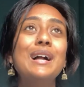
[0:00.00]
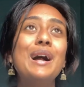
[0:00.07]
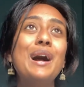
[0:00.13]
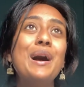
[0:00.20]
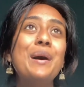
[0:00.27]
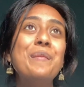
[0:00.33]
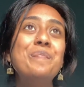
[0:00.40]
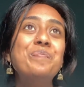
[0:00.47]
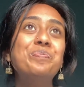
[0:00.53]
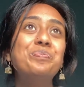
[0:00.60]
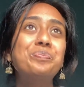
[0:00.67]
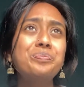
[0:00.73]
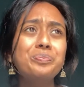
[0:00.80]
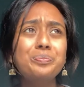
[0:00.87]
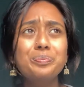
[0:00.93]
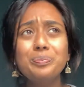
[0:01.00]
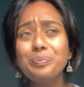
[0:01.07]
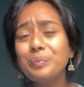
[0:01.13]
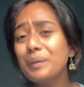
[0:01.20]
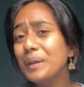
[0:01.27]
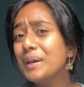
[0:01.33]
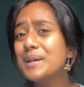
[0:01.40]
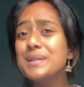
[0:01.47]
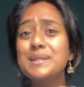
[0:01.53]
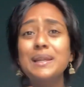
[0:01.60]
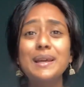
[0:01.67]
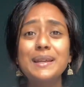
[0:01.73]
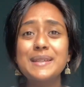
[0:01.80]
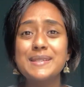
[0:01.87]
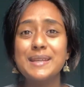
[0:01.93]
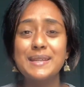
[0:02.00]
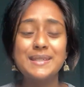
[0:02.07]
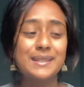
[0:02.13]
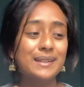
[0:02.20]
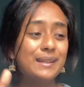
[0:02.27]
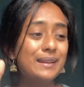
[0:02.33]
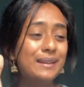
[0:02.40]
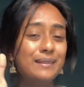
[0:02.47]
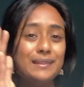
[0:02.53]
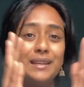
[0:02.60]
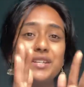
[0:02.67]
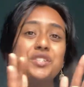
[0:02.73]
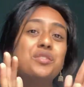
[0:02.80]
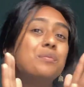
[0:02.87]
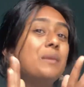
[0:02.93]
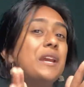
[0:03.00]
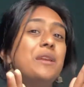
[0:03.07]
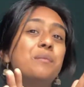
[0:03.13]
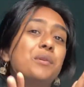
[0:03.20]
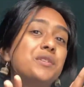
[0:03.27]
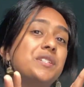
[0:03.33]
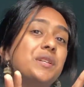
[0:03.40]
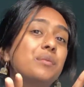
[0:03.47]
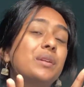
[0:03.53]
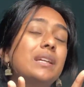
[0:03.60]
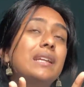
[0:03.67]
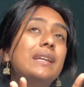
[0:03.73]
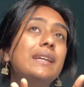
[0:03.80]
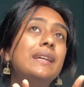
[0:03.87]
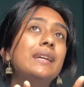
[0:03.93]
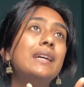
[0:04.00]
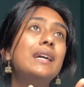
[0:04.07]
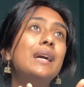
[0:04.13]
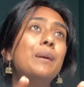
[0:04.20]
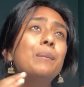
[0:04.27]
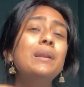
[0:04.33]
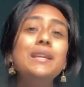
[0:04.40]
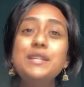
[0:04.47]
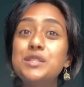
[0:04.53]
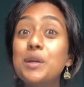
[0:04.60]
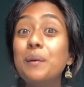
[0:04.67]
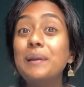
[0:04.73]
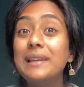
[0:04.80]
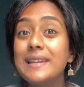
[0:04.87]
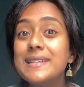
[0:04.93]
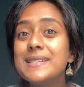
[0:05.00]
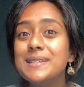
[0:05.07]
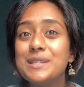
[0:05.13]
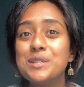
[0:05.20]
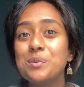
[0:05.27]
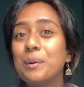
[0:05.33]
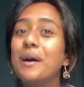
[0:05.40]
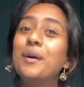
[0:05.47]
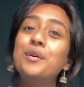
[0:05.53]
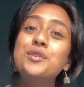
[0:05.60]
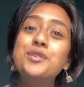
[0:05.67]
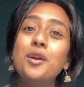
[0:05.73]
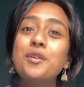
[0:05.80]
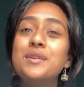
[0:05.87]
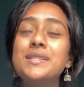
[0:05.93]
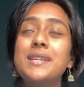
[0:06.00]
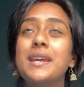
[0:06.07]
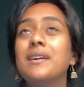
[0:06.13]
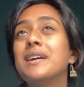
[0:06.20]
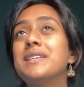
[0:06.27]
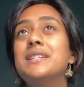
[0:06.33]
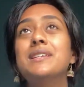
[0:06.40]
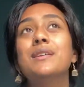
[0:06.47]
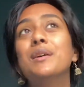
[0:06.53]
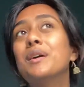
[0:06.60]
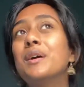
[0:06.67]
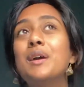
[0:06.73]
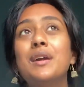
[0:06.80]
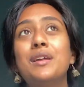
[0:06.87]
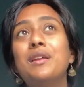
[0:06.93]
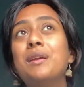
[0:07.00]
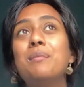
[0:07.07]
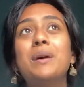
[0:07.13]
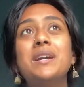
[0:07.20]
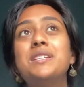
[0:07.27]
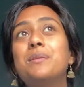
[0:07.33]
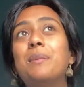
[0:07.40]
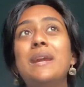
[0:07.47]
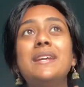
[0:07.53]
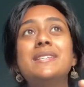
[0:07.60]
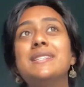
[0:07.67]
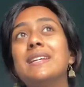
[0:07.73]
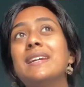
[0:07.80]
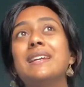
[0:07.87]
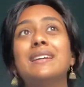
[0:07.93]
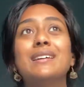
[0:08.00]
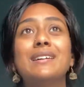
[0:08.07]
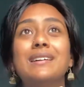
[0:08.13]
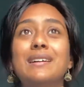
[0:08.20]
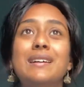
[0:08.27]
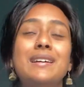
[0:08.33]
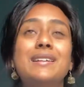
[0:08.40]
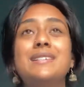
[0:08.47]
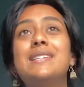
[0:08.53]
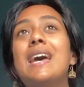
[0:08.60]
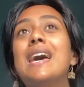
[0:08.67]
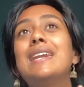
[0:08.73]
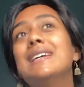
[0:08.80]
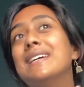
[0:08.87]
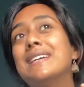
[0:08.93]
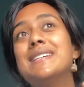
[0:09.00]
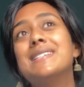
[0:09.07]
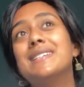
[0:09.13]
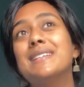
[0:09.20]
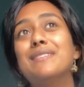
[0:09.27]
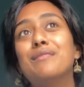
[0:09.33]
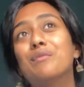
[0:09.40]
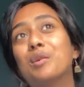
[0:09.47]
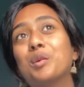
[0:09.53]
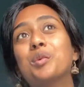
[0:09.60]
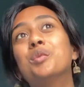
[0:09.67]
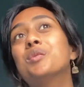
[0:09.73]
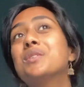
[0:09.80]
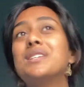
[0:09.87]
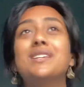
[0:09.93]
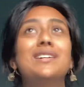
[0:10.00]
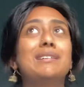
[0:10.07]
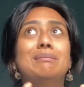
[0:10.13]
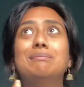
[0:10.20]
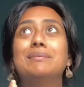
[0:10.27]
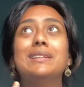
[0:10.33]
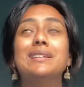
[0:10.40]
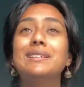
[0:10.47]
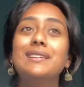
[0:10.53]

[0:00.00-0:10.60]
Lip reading: So like I said, that's your main body, really. Please don't list as well. Don't say I do. In my debating, tennis and recorder, I